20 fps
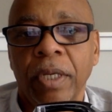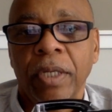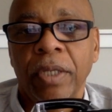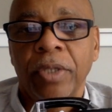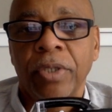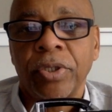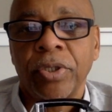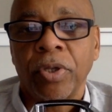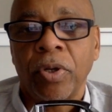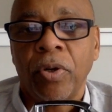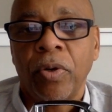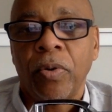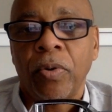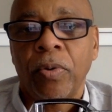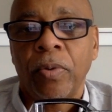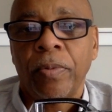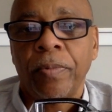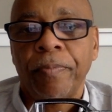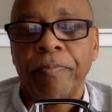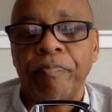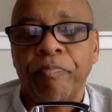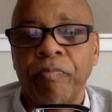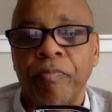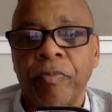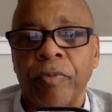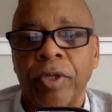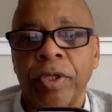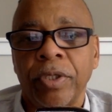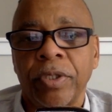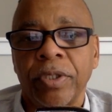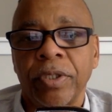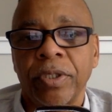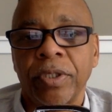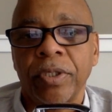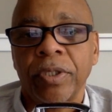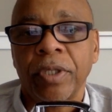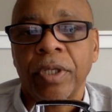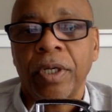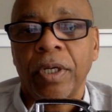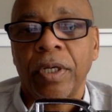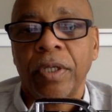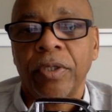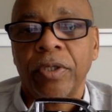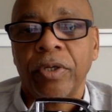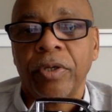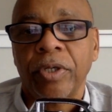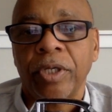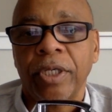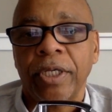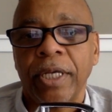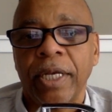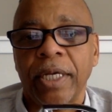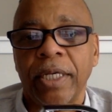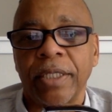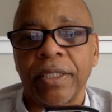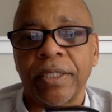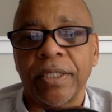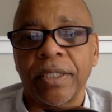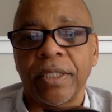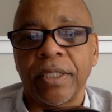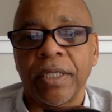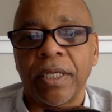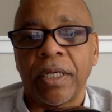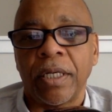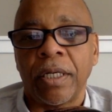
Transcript: So this is the Dirty Dancing